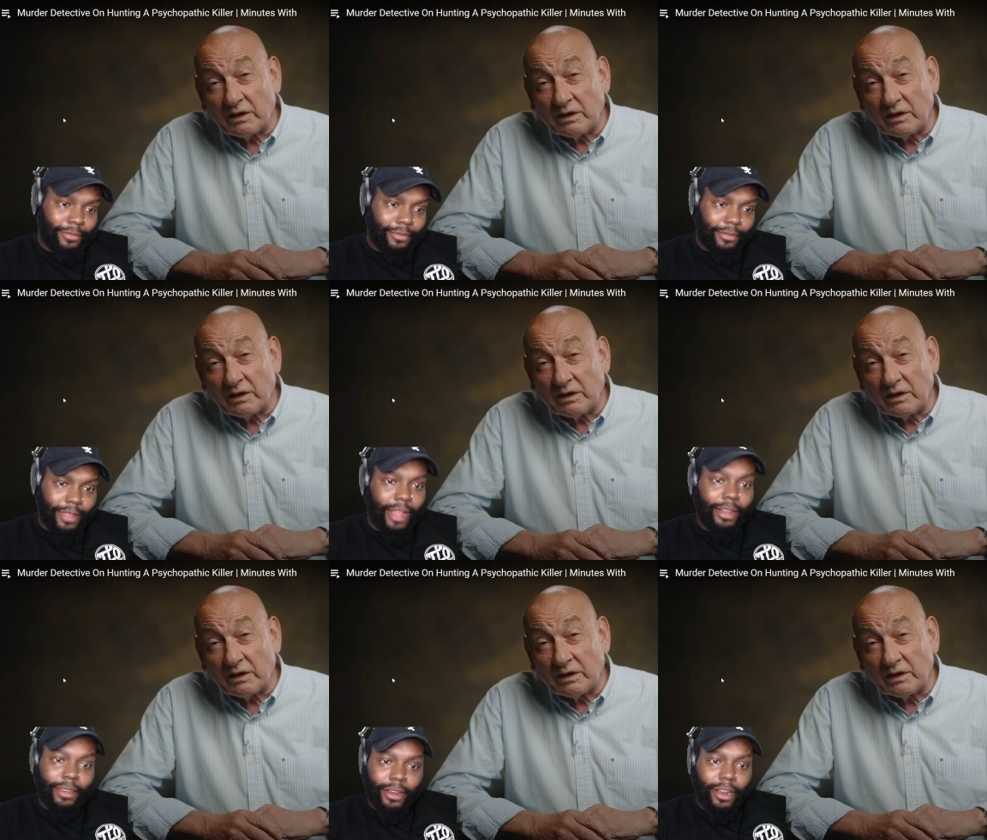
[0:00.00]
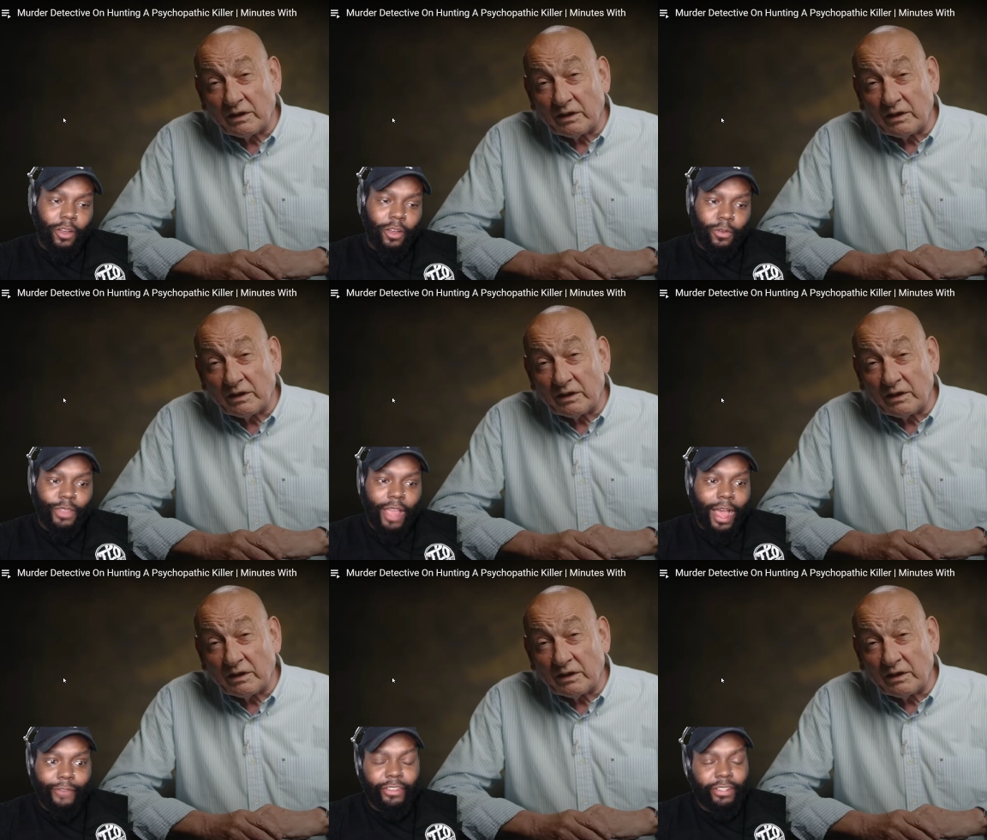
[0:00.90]
Speaker 1: like they're cold.
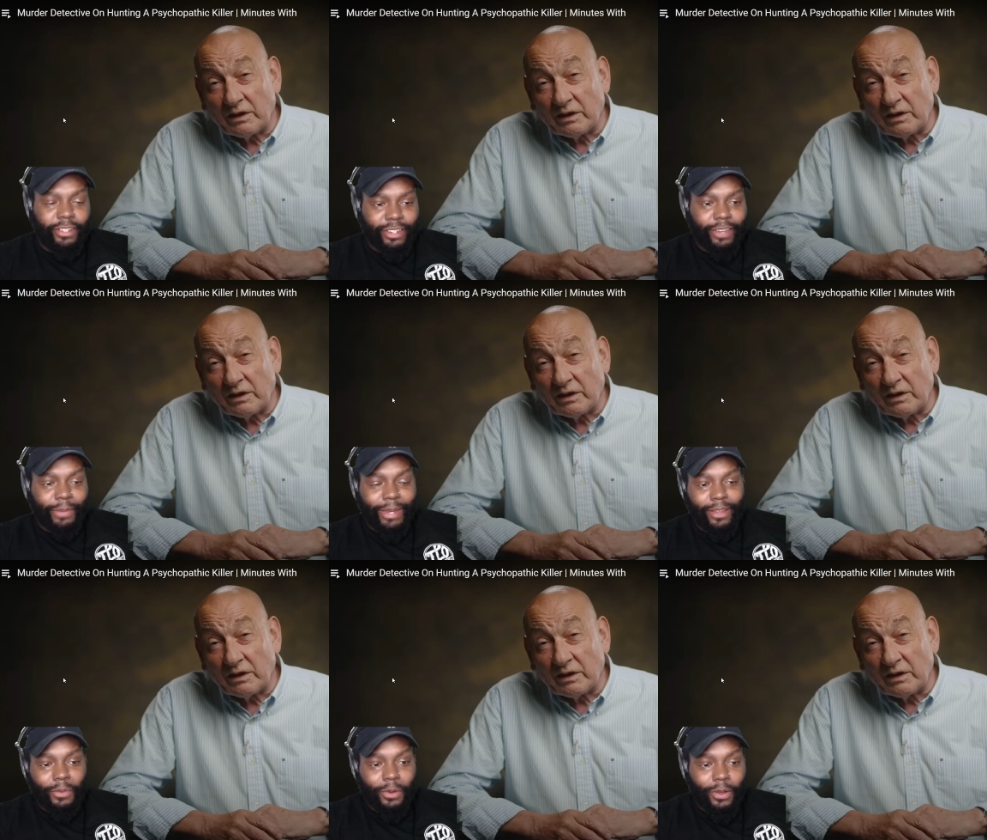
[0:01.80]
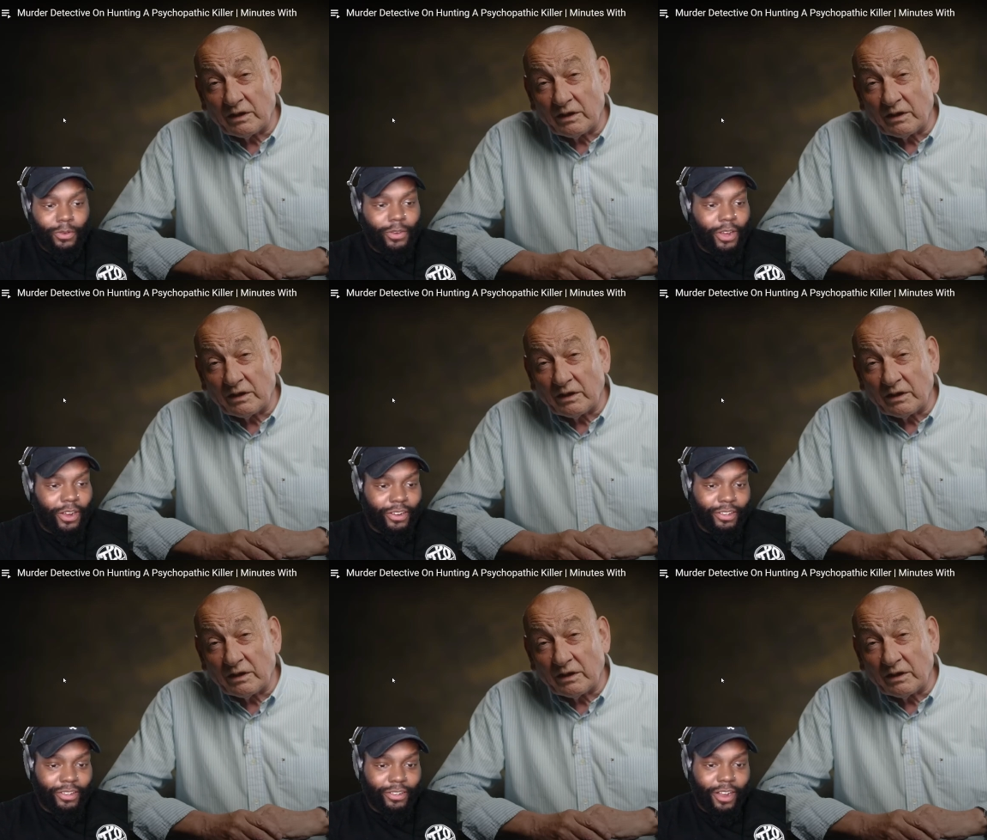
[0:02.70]
Obviously, they become cold hearted
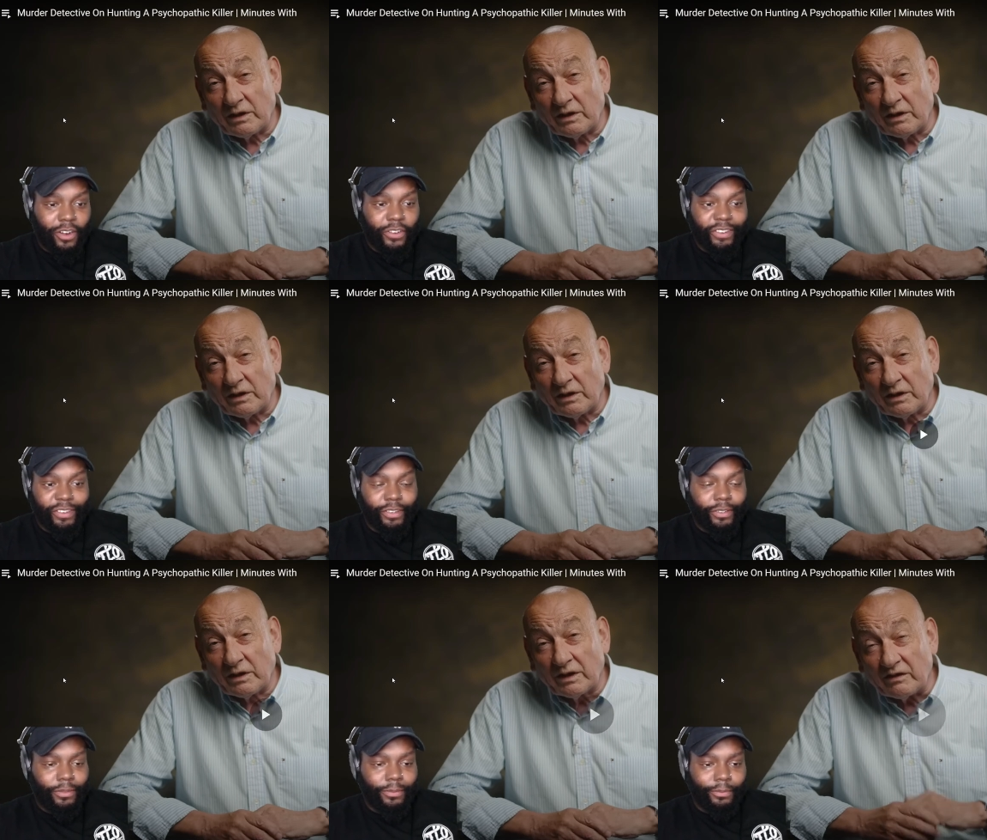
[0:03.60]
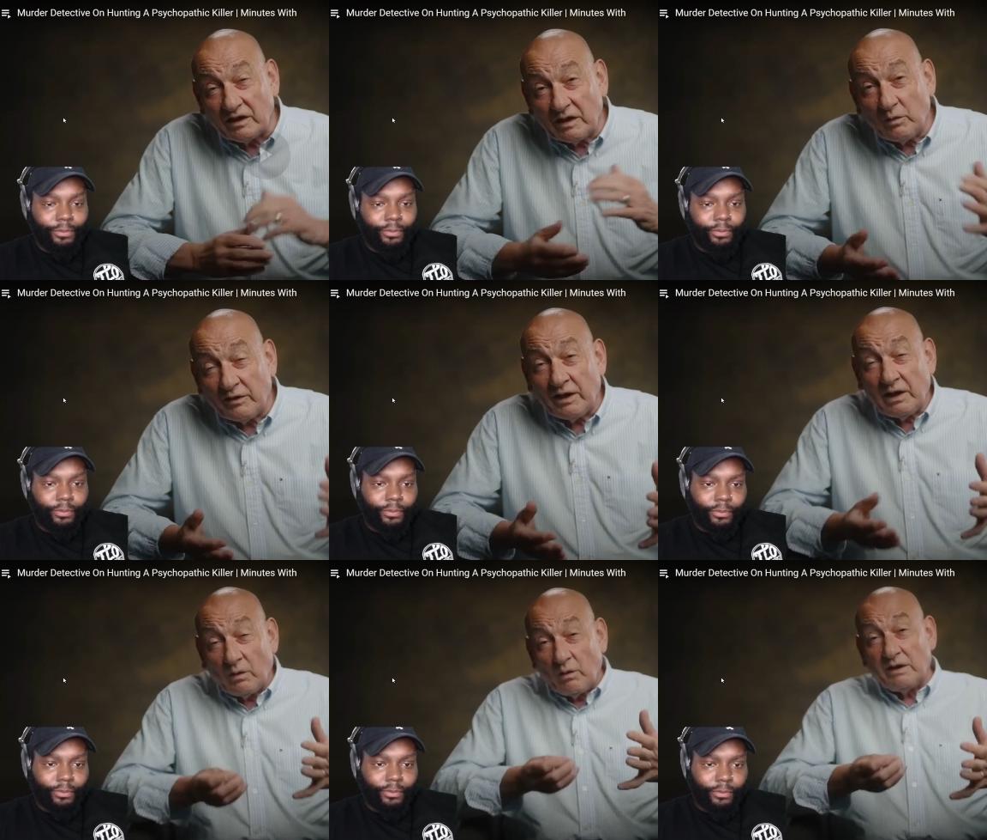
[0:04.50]
or hardened.
Speaker 2: You're dealing with
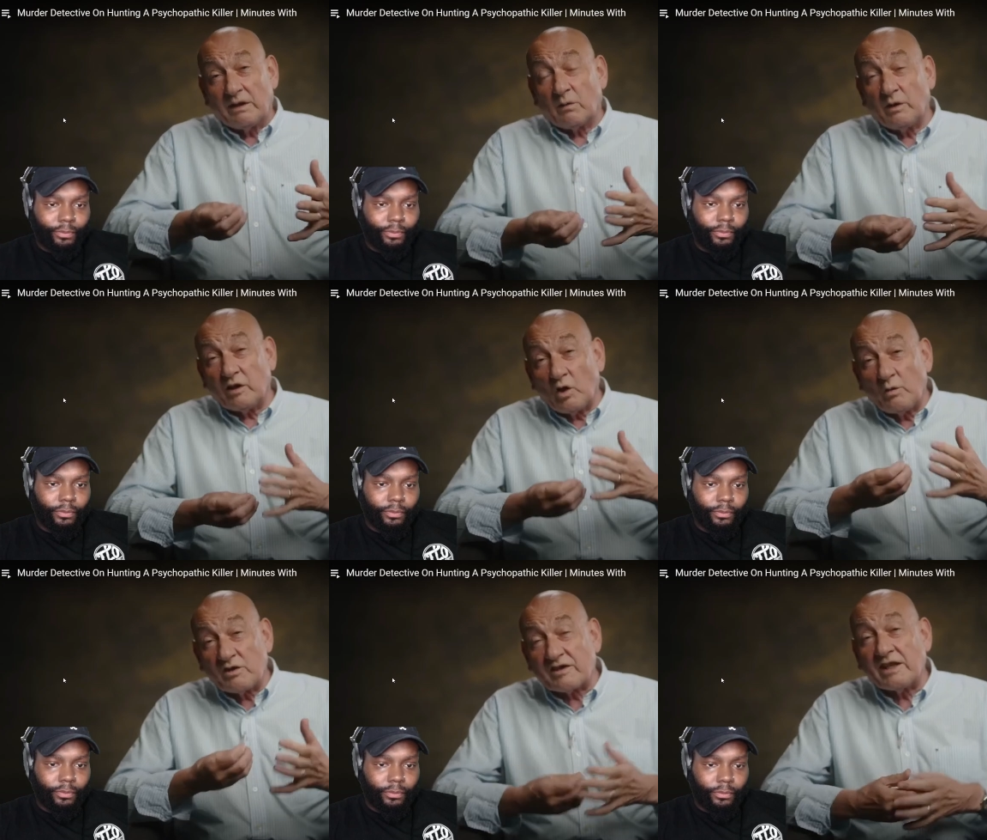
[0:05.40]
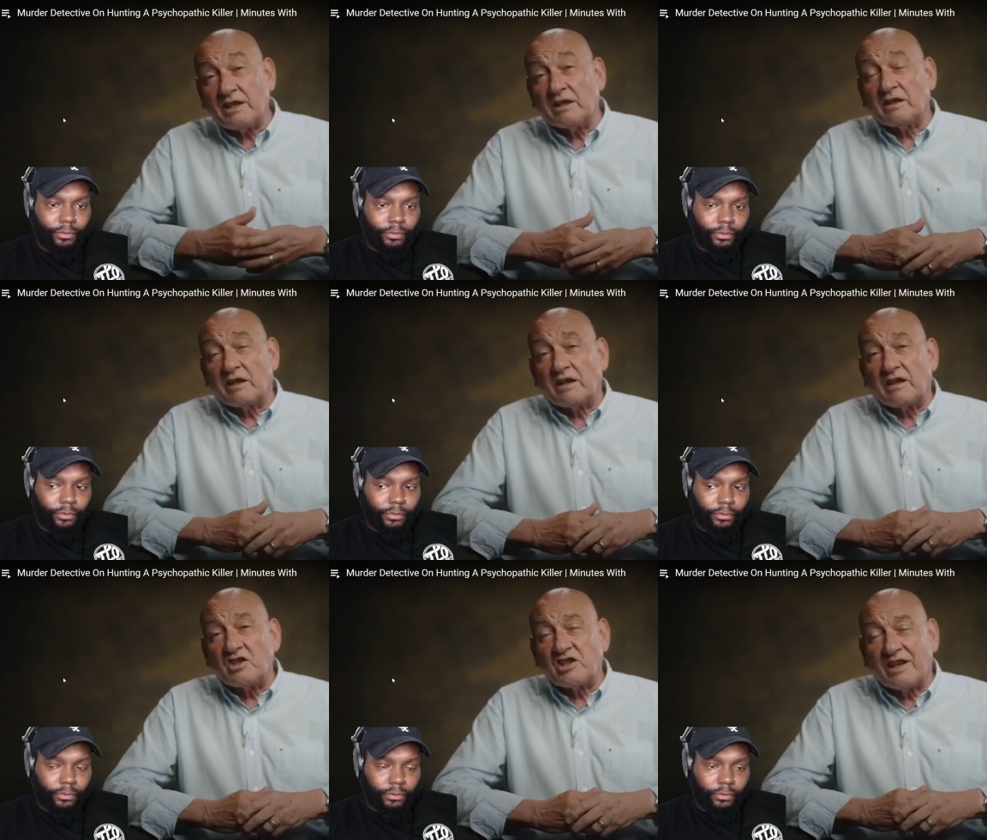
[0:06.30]
what you're what you're always thinking in,
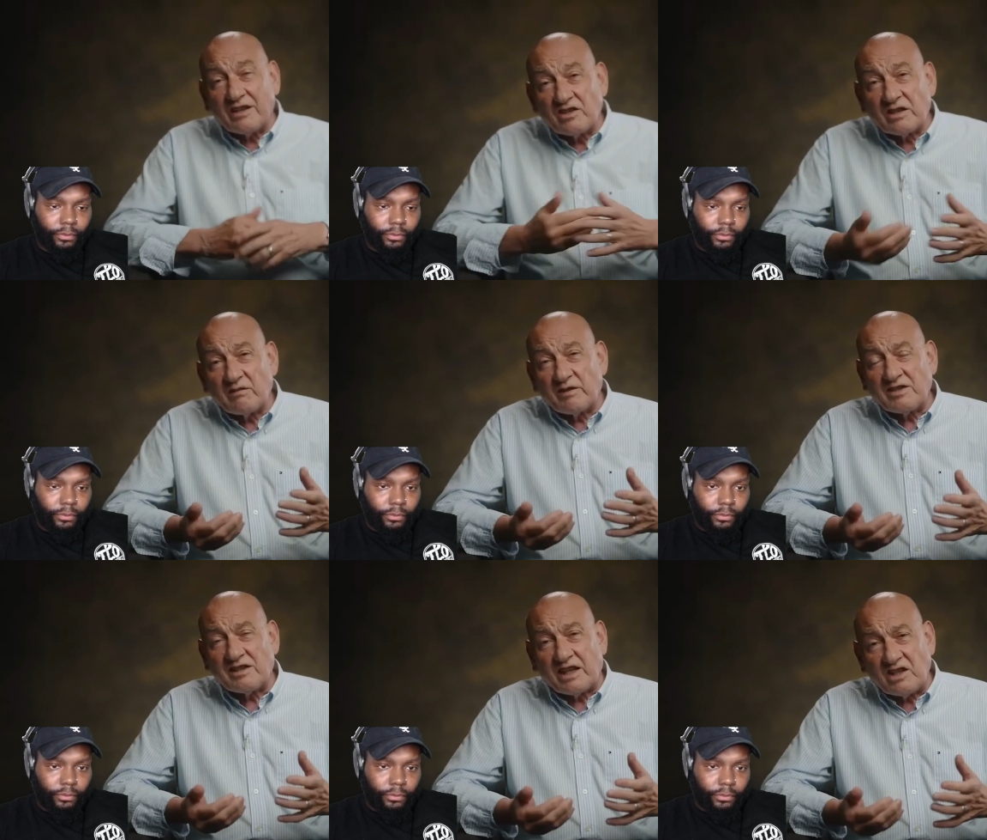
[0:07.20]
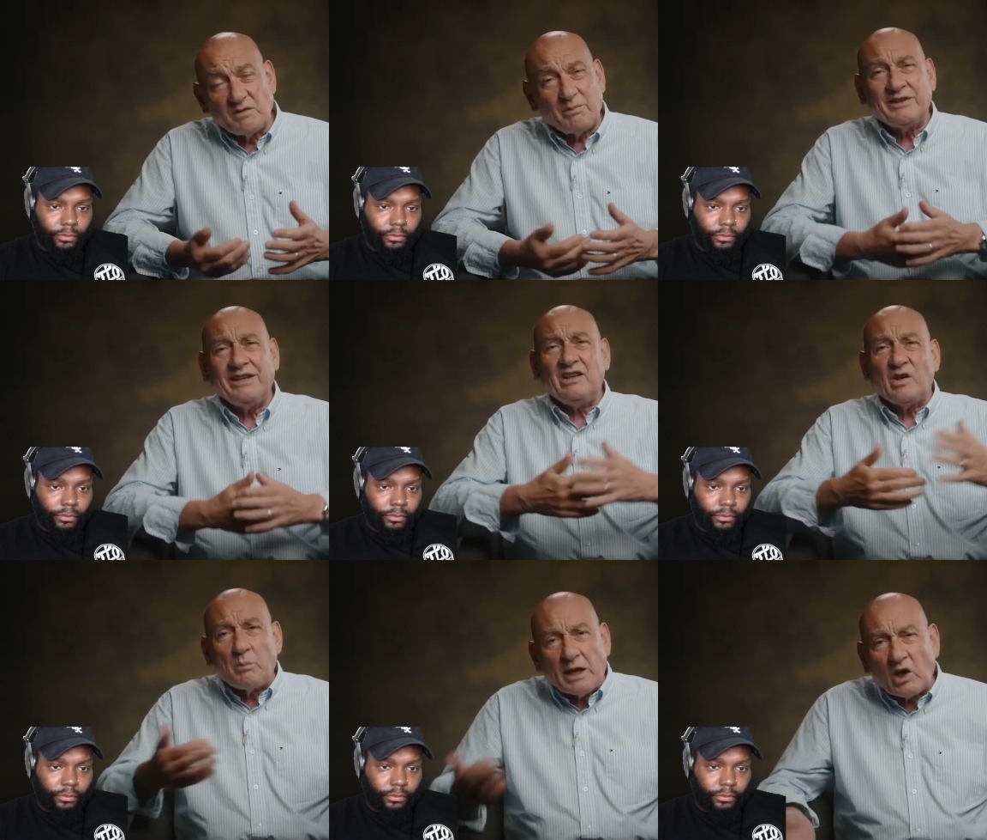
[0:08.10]
in the challenging investigations,
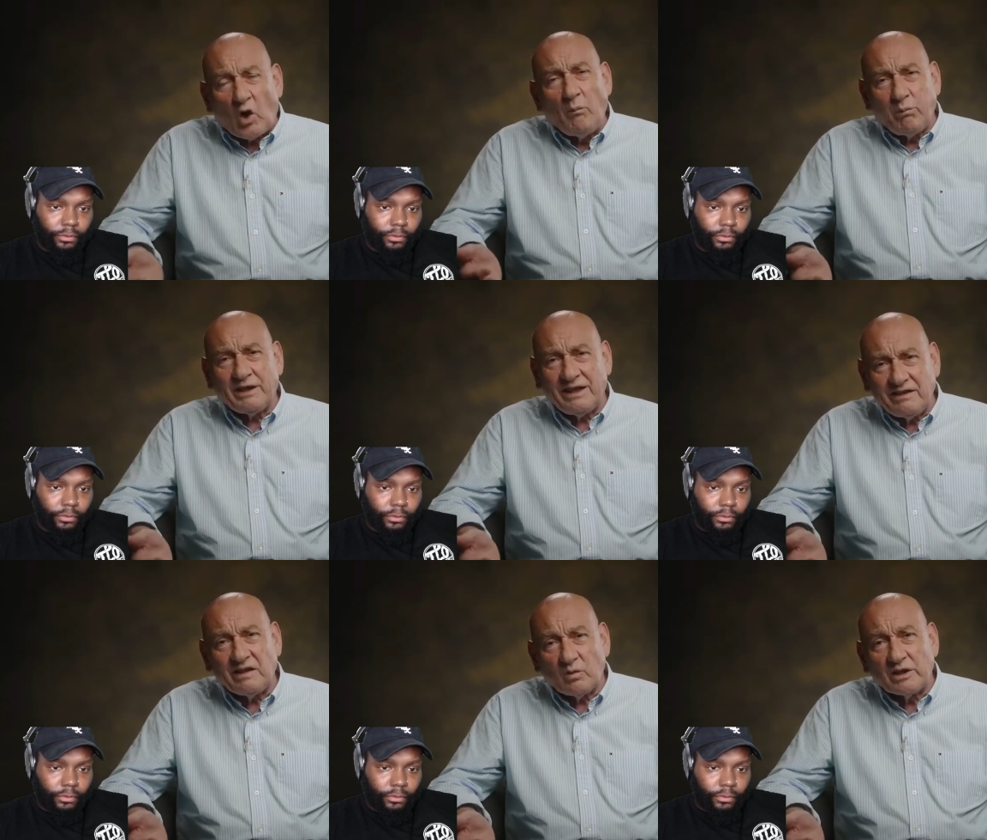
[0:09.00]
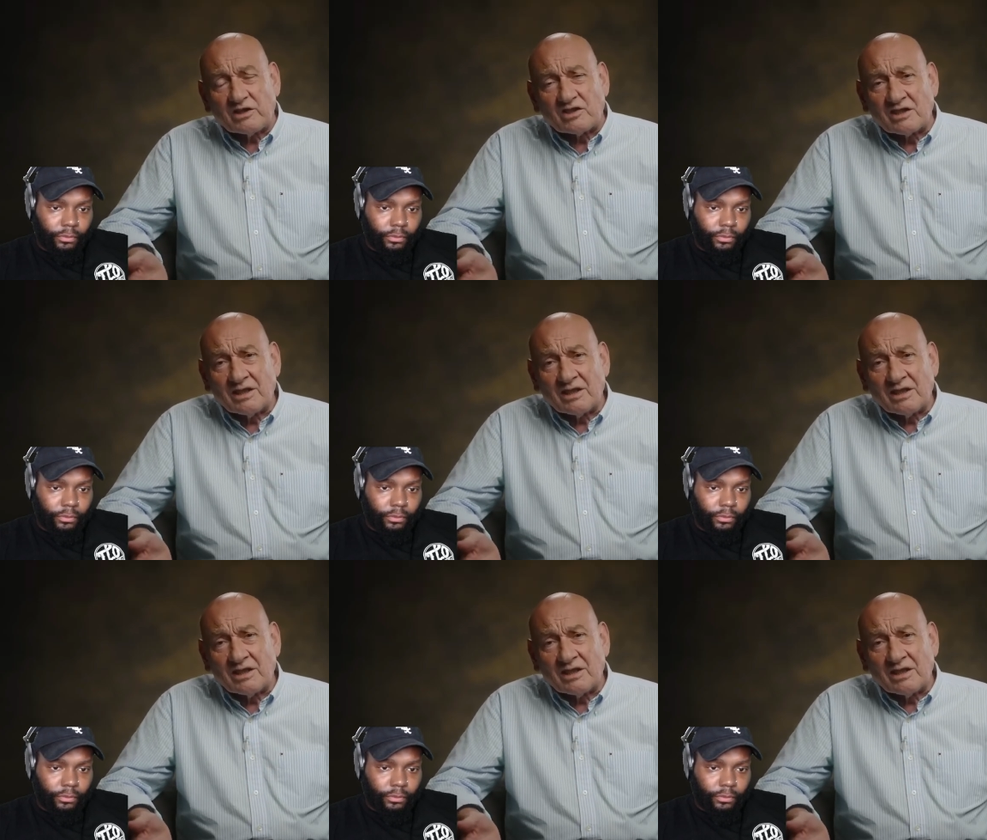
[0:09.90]
particularly the big complicated ones.